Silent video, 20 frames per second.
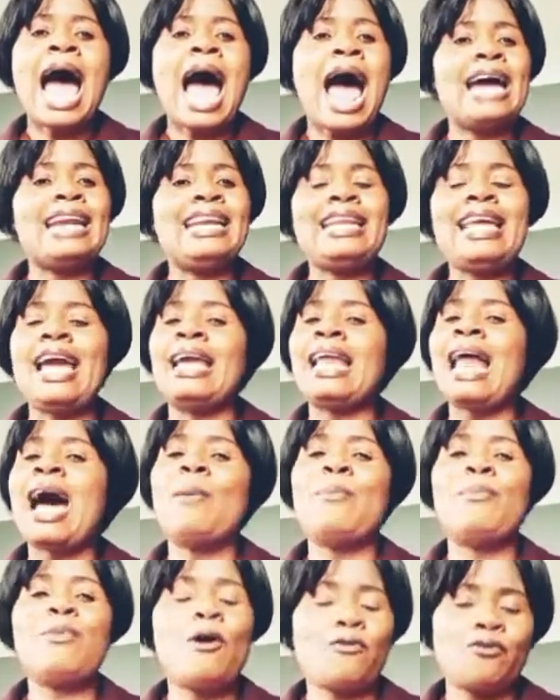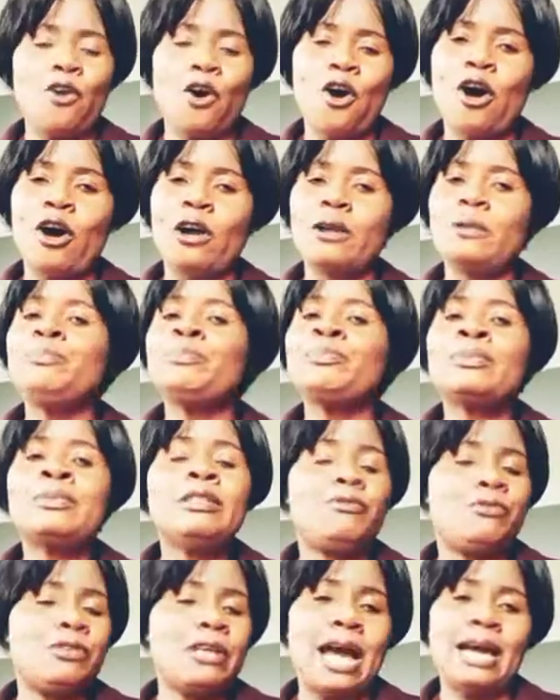And then above all,
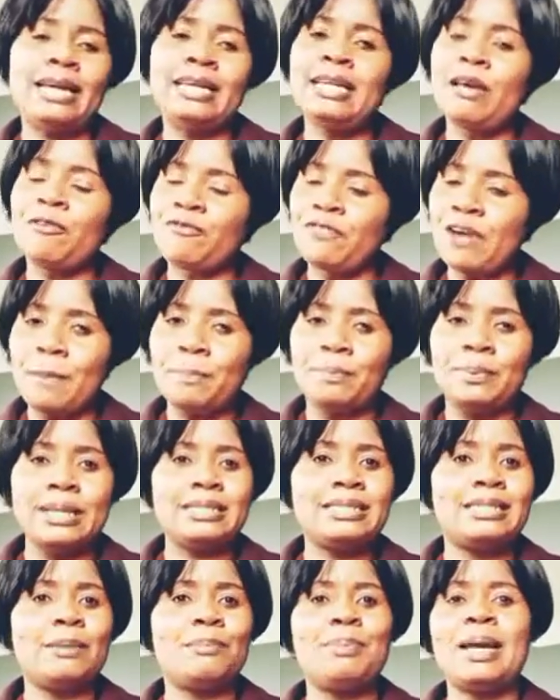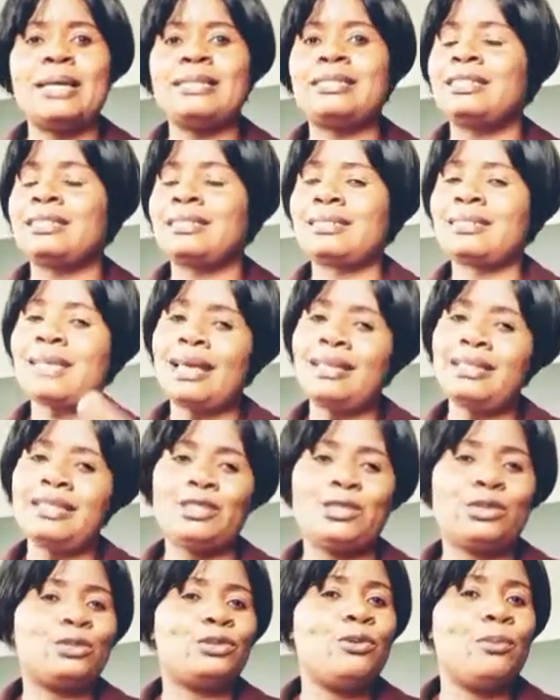if you are in a far place, the best is send
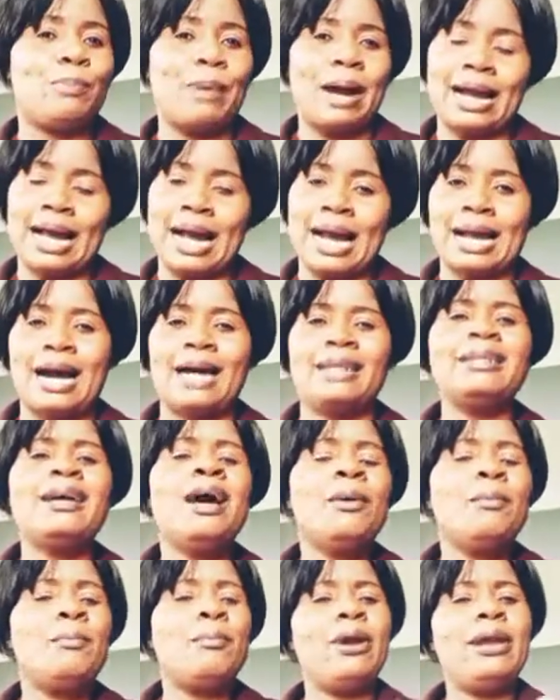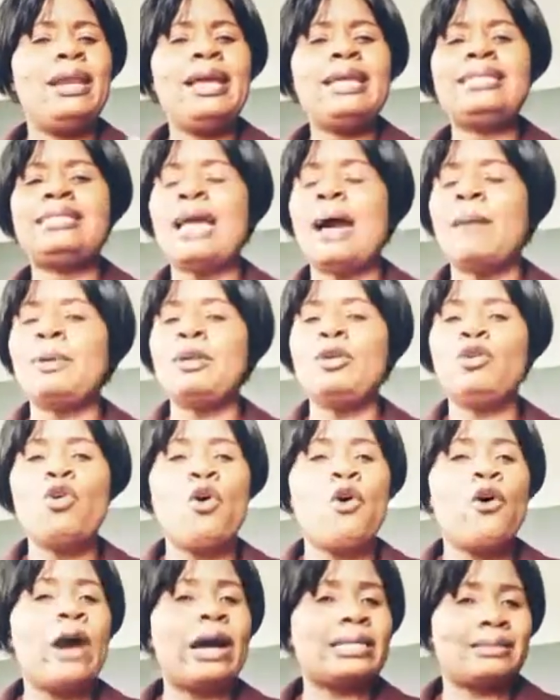it through bank account, but let there be
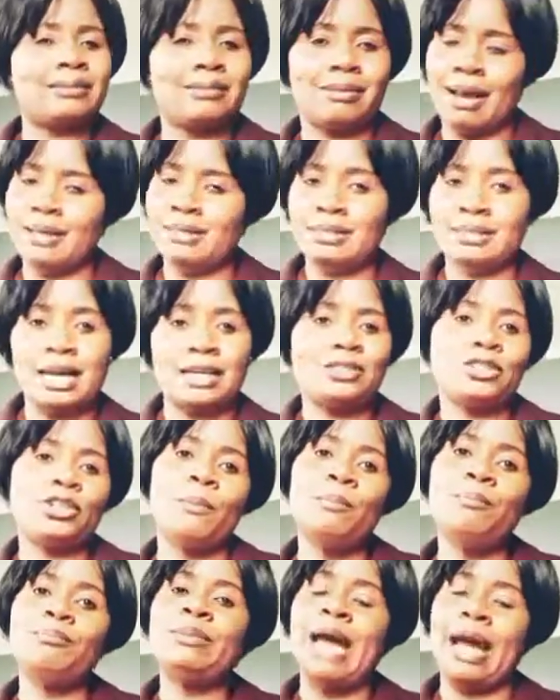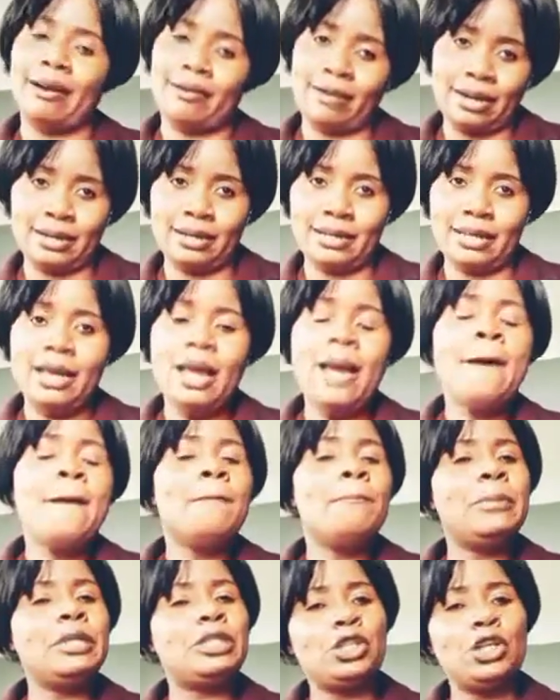no transaction directly
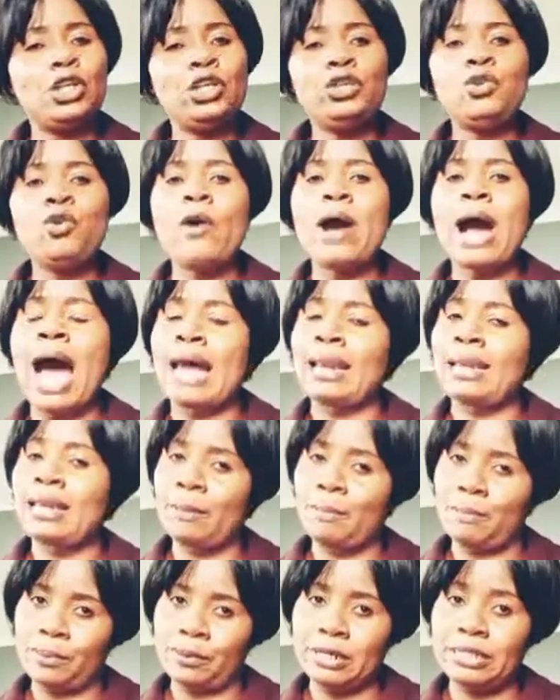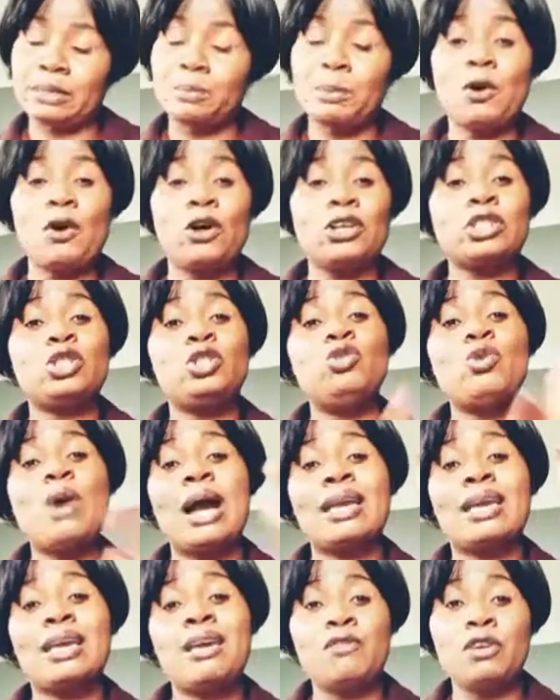between you and the priest, because you
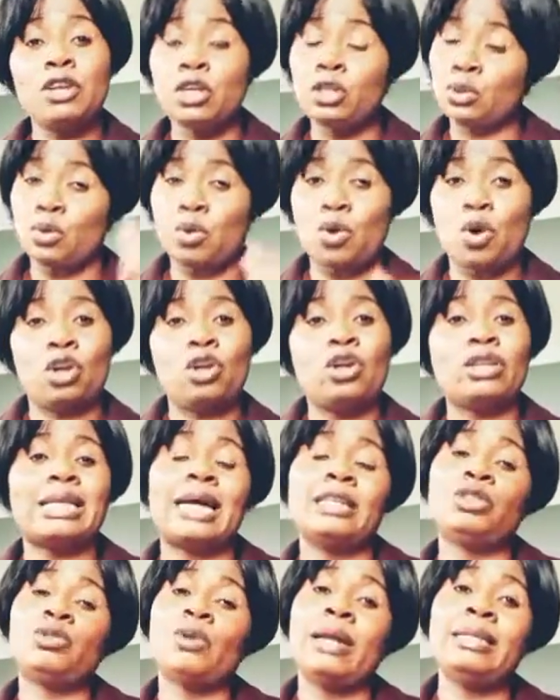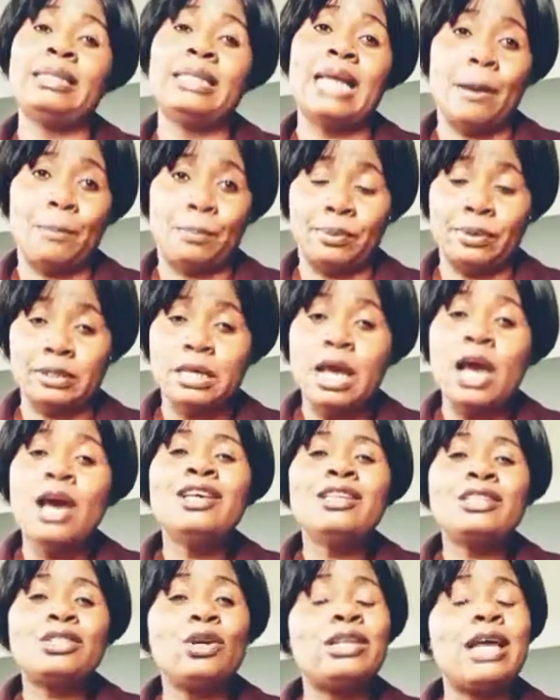are giving it to God, not actually that priest,
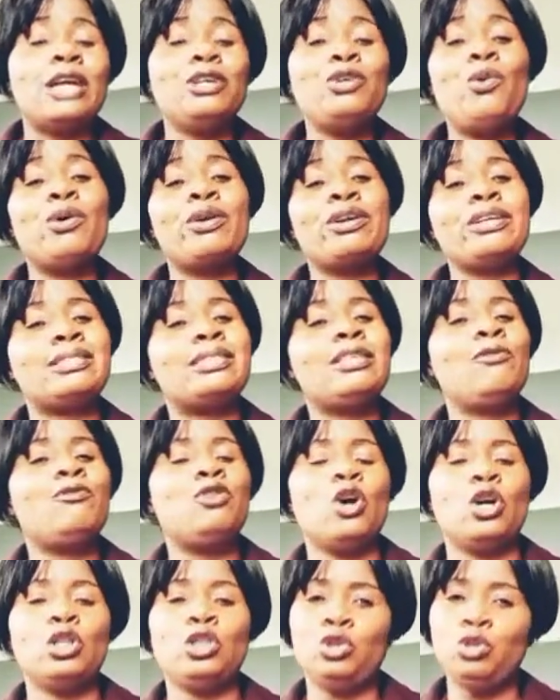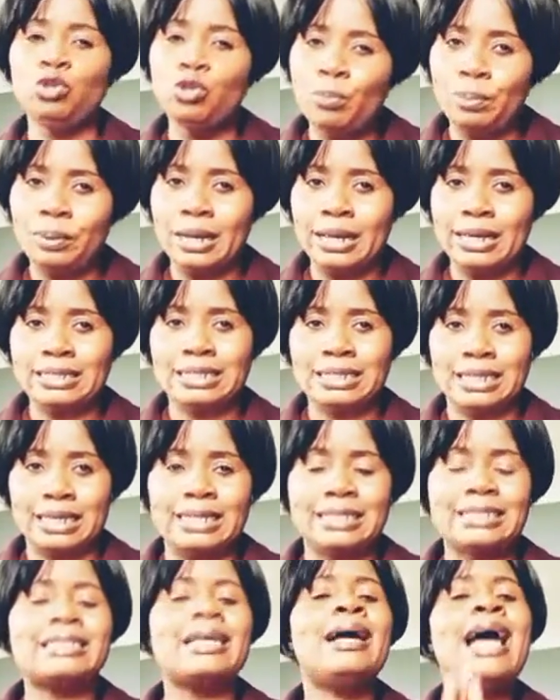so that you will receive your due
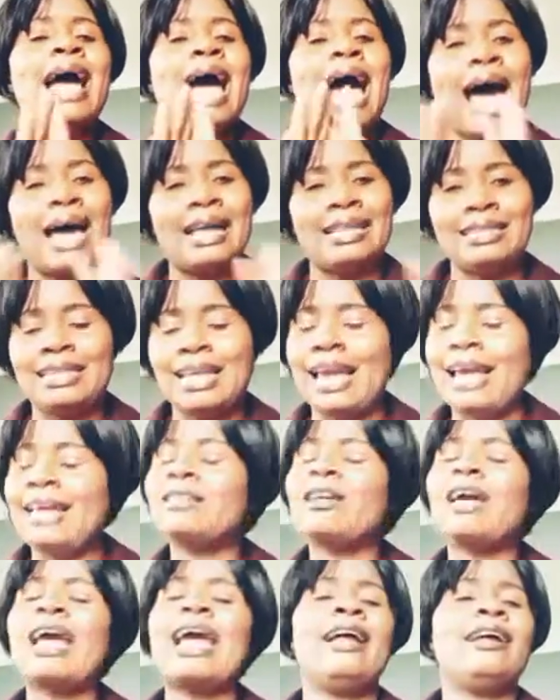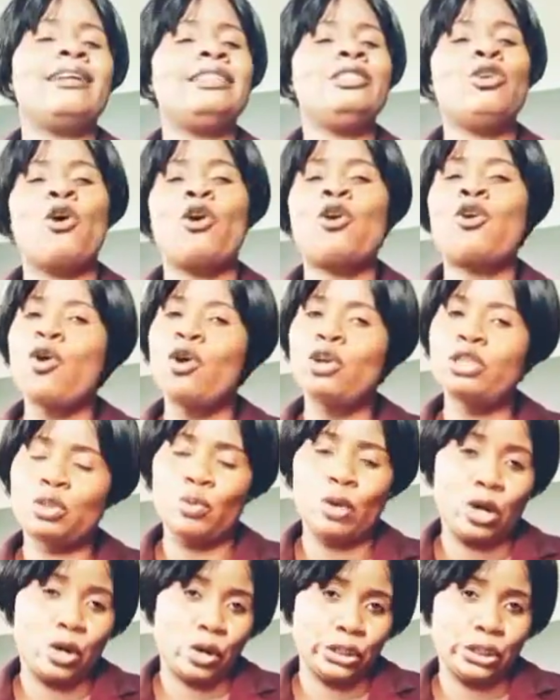blessings, and then your
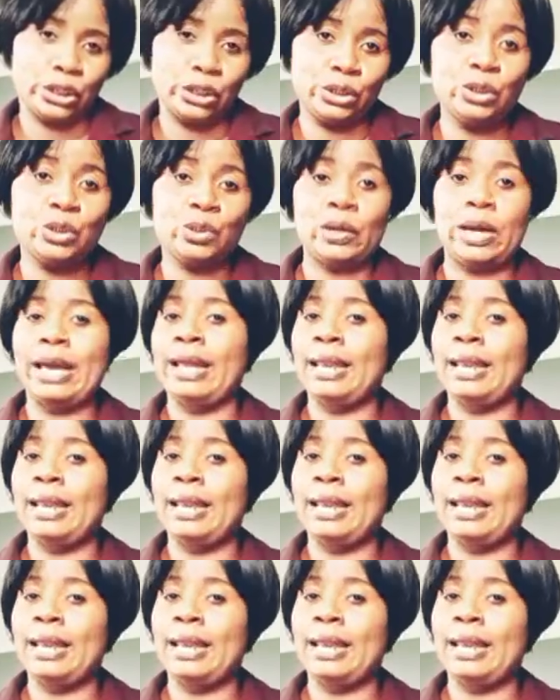course will continue to